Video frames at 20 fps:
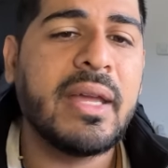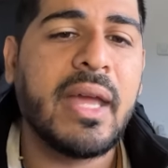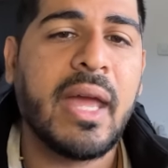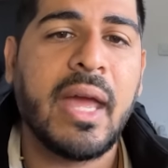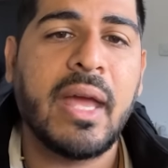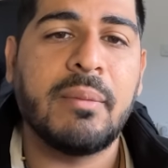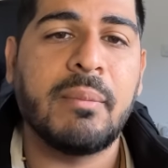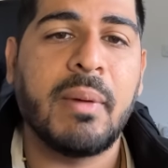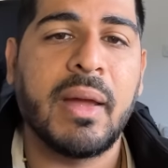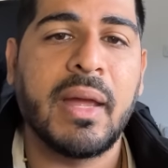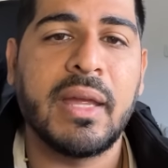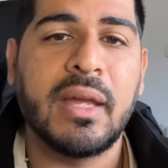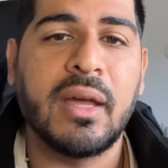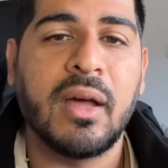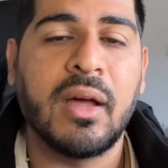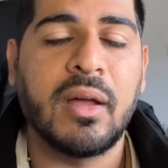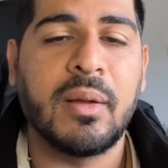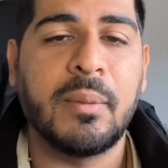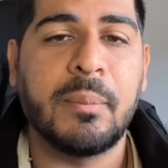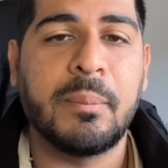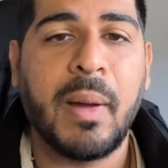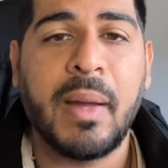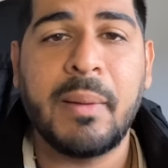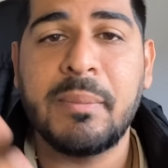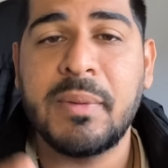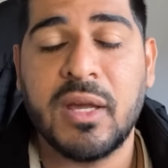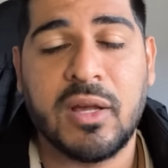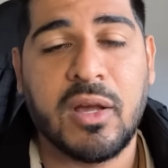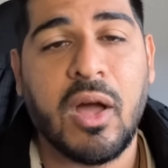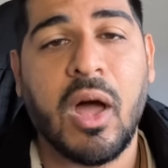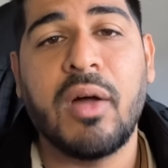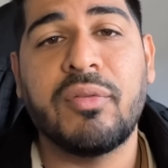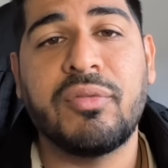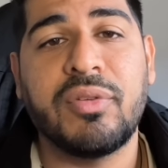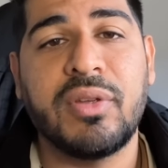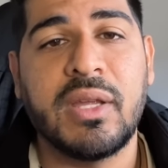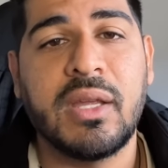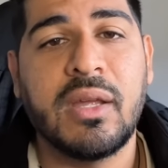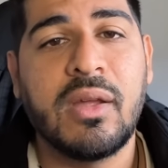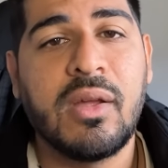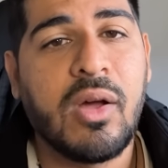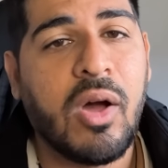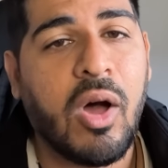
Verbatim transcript: and my uh, Buy Me a Coffee.